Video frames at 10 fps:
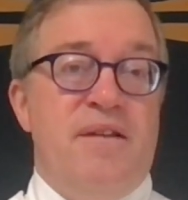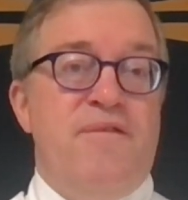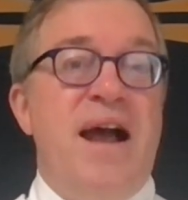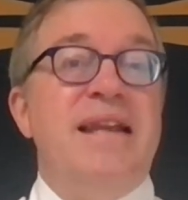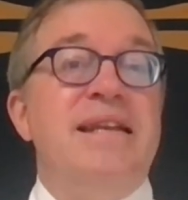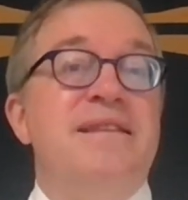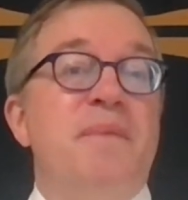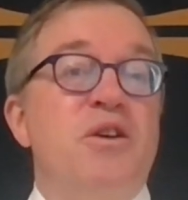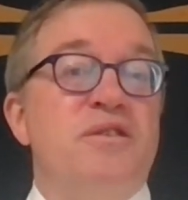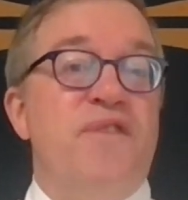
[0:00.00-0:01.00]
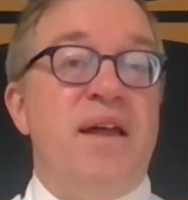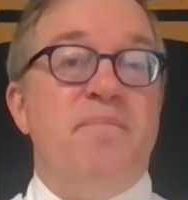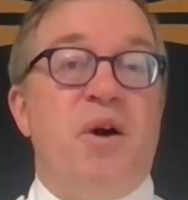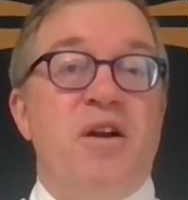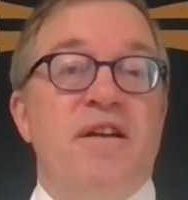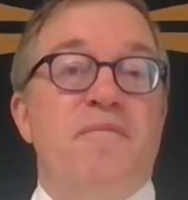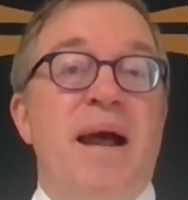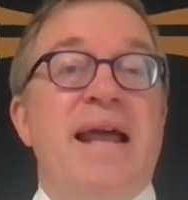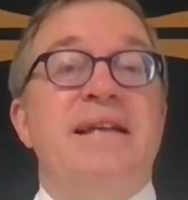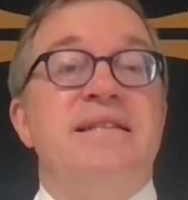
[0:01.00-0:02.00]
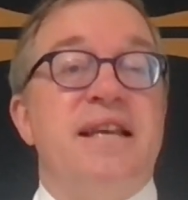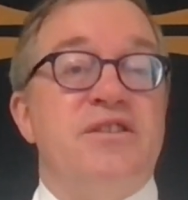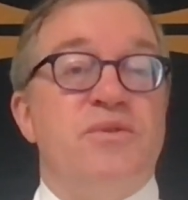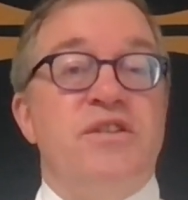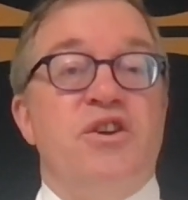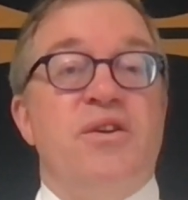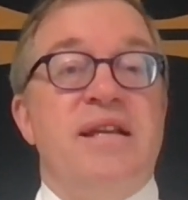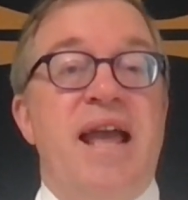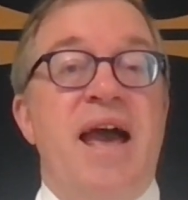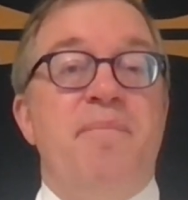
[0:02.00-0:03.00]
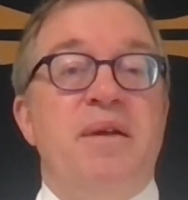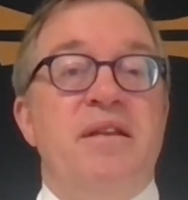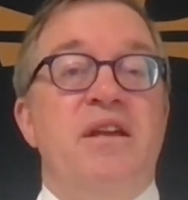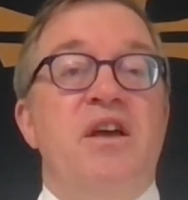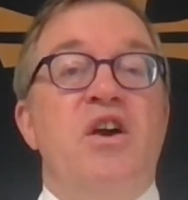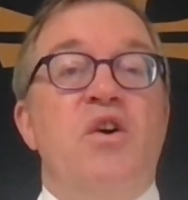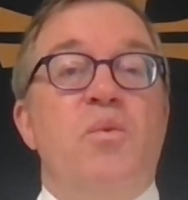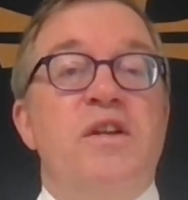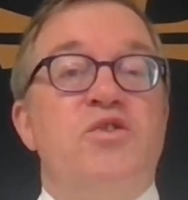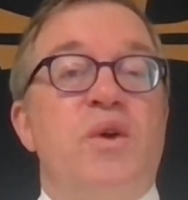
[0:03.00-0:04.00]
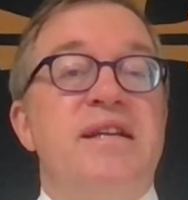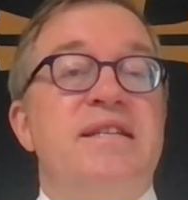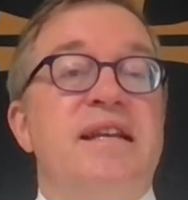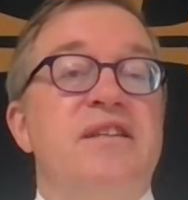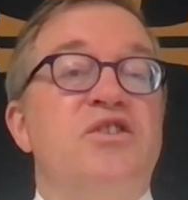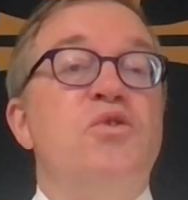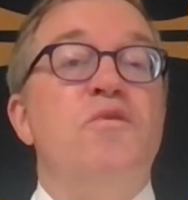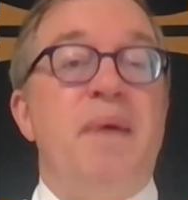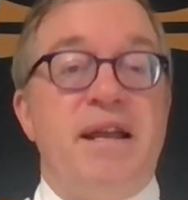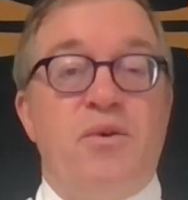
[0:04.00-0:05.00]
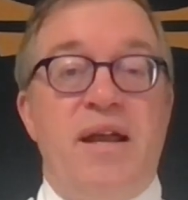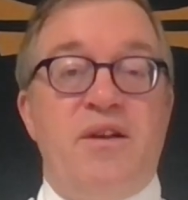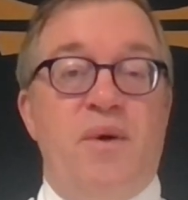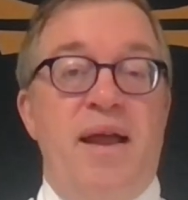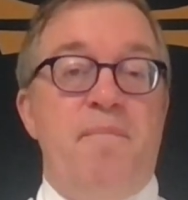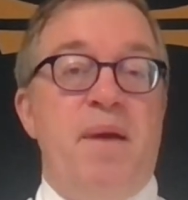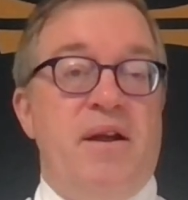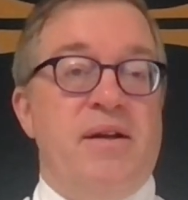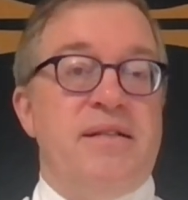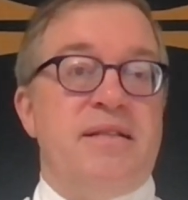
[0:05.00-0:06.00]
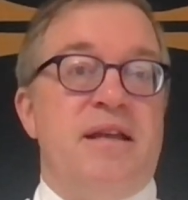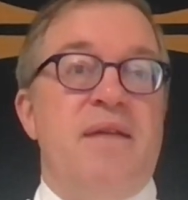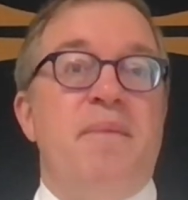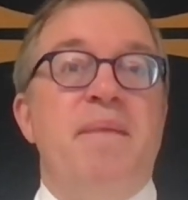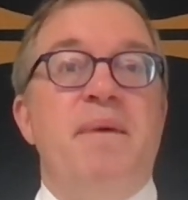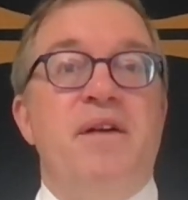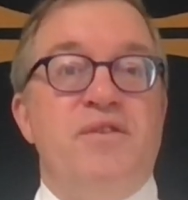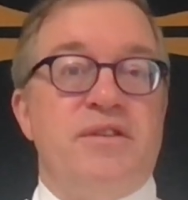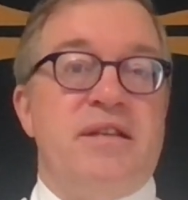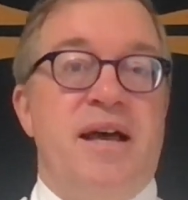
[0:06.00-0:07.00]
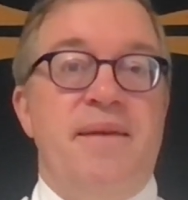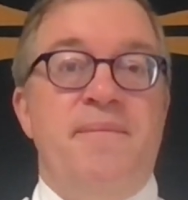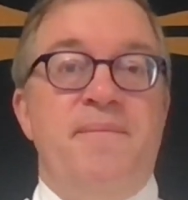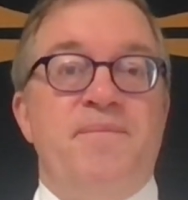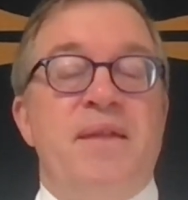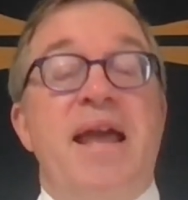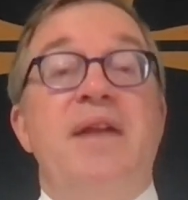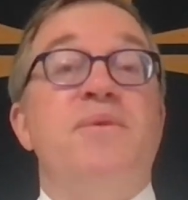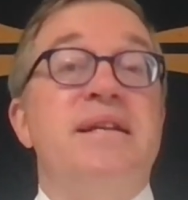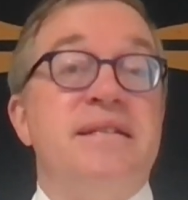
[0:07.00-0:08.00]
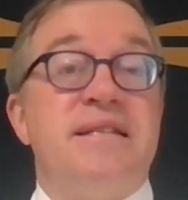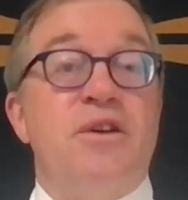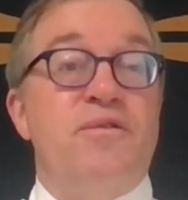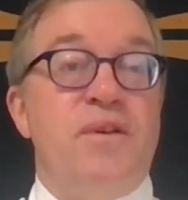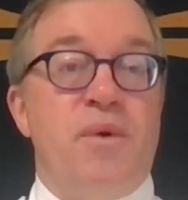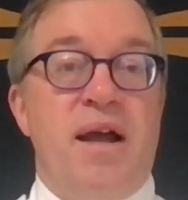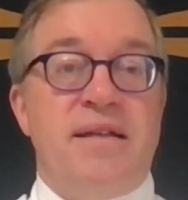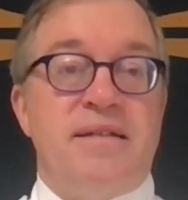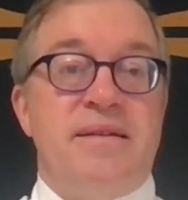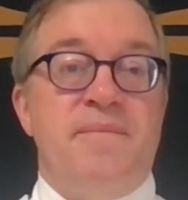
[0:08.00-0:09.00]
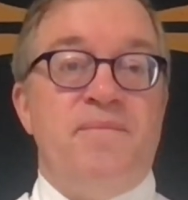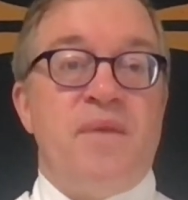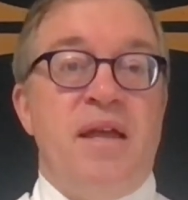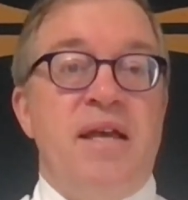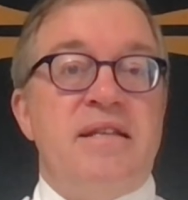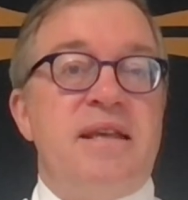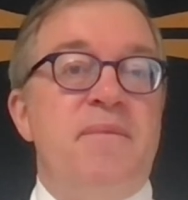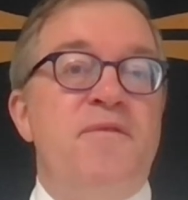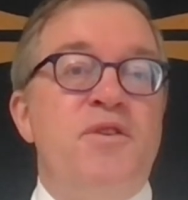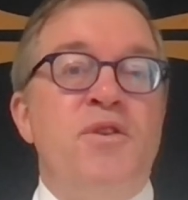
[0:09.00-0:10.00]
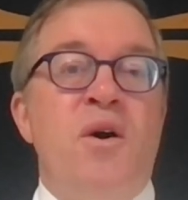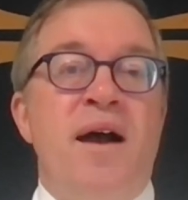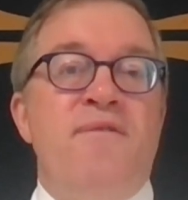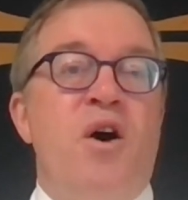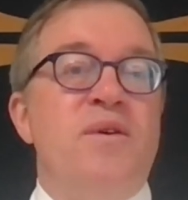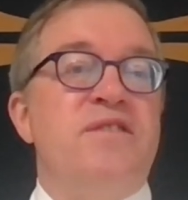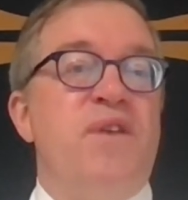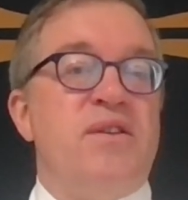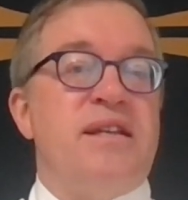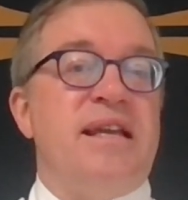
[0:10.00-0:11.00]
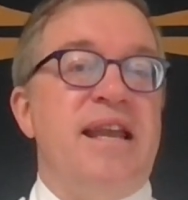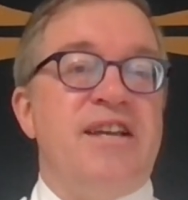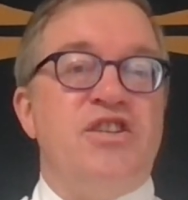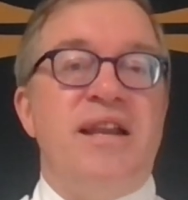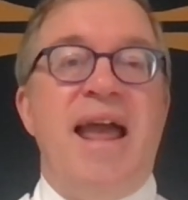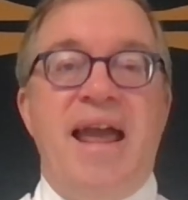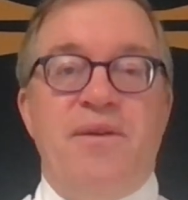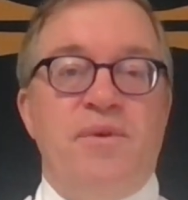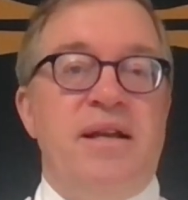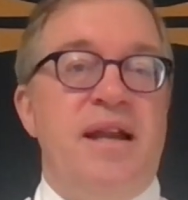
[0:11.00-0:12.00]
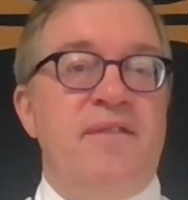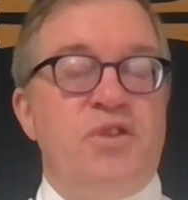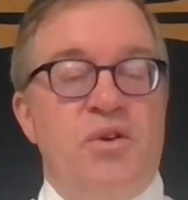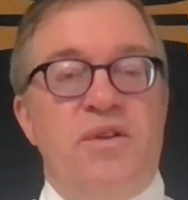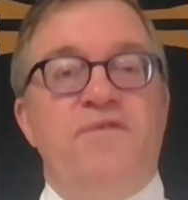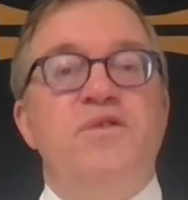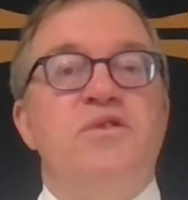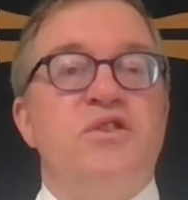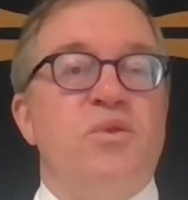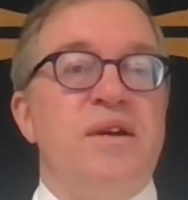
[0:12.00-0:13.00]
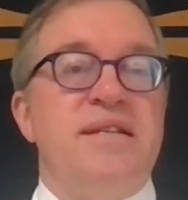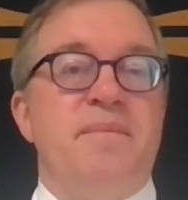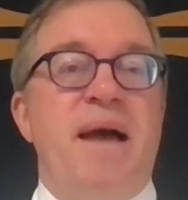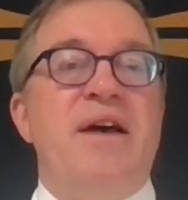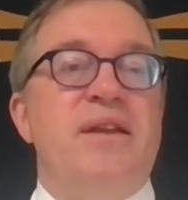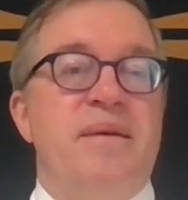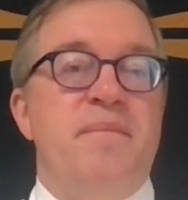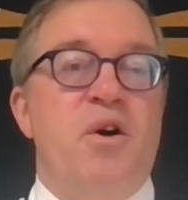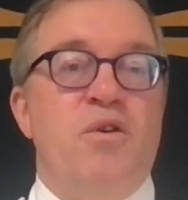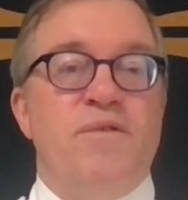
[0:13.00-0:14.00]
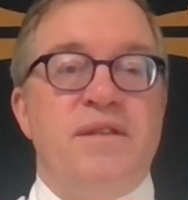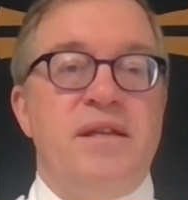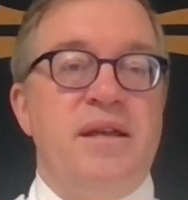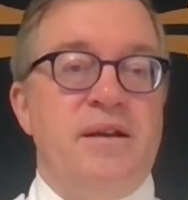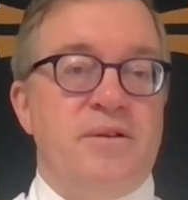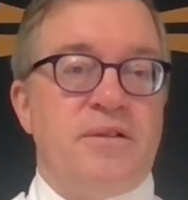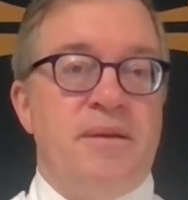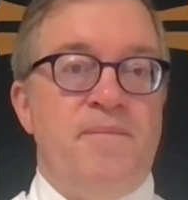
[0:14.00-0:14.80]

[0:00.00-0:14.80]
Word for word: Finally, the most fun part of my ancestry journey happened when tracing two of my great grandparents on my mother's side. Henry and Sophie Rice. Some of you know I've always felt a connection to Henry, and I've told a few stories about him over the years.